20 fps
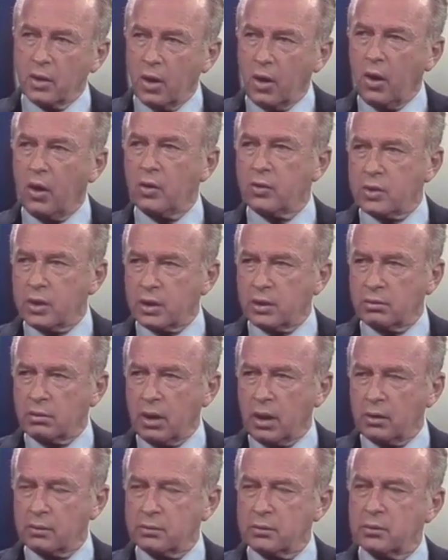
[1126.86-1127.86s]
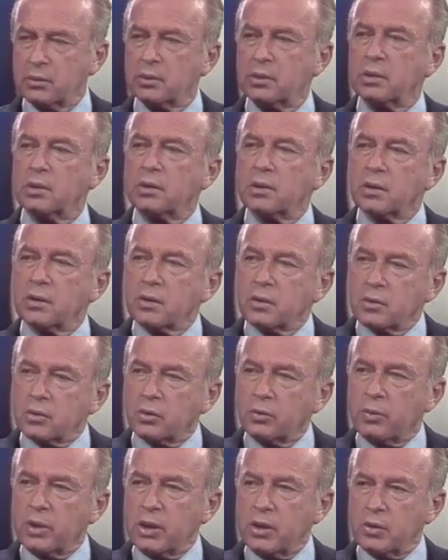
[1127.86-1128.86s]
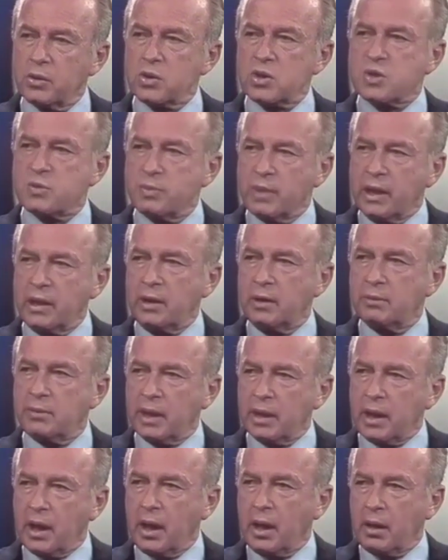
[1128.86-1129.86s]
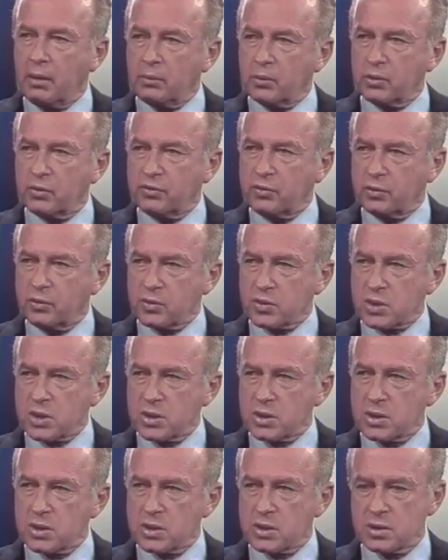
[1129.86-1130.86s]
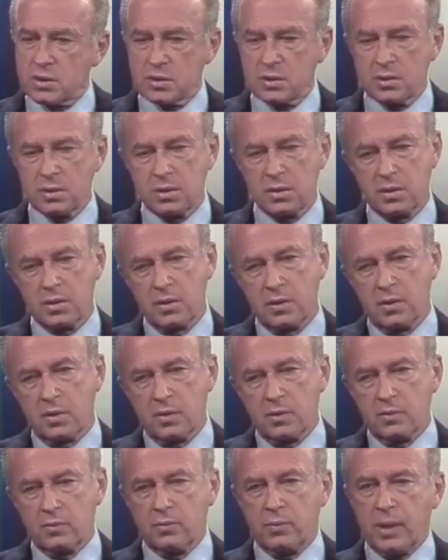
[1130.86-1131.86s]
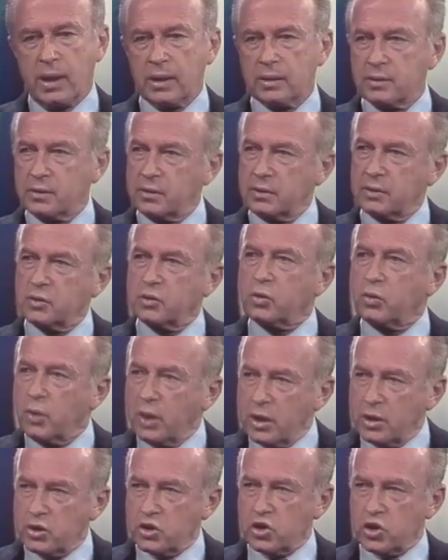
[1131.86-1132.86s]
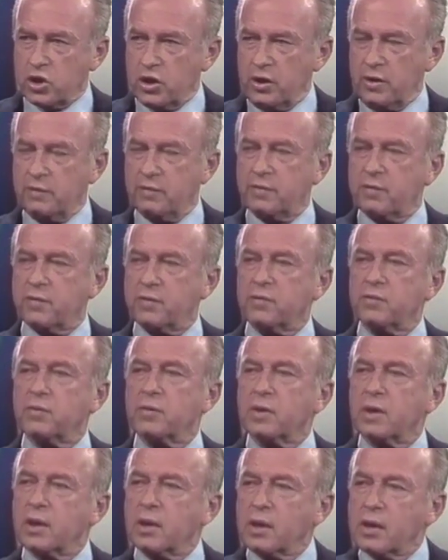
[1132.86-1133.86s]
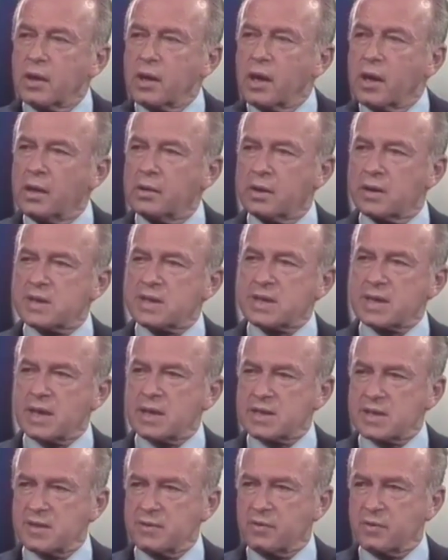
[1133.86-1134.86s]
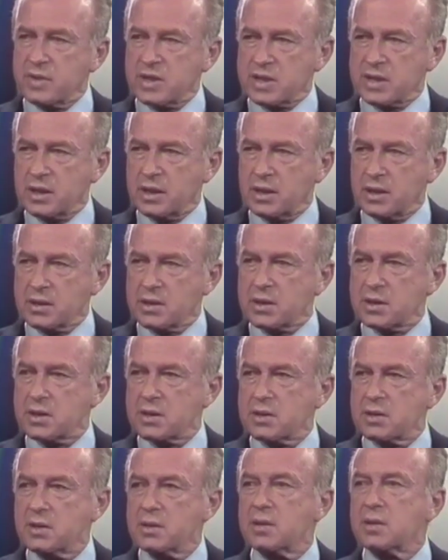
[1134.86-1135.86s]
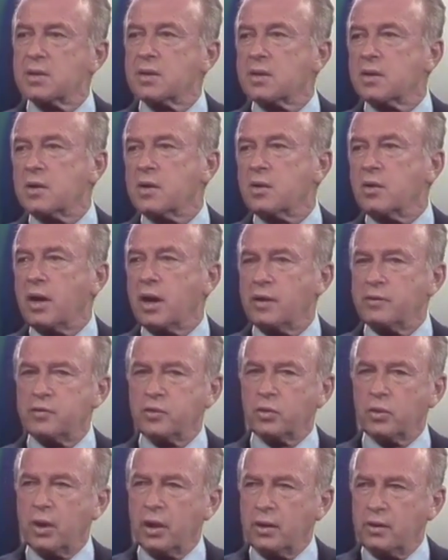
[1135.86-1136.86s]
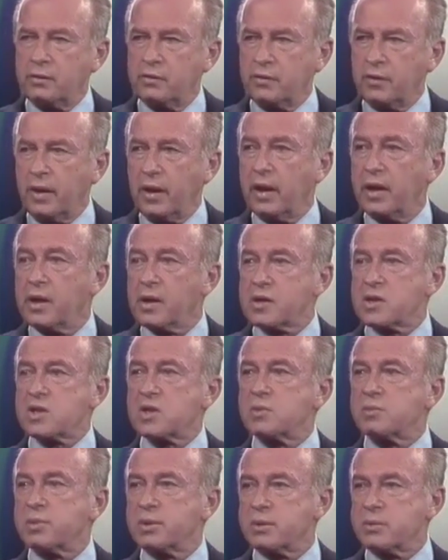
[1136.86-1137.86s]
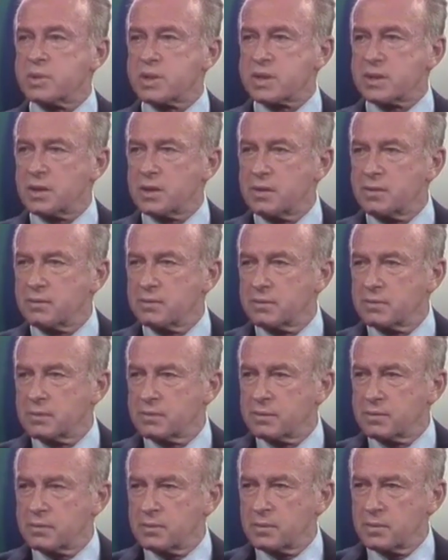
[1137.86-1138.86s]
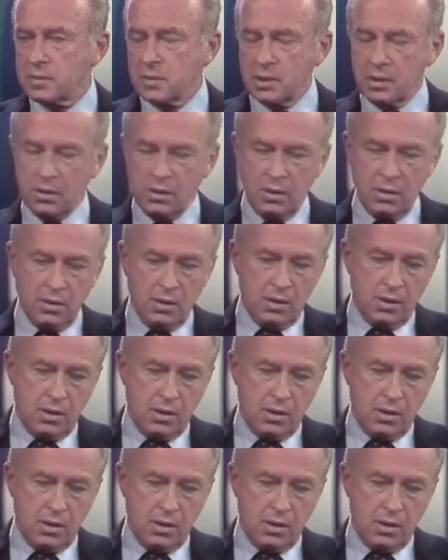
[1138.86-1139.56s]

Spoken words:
warfare on the ground, to be used mainly by armored forces. But to achieve decisive results, you have to have air supremacy.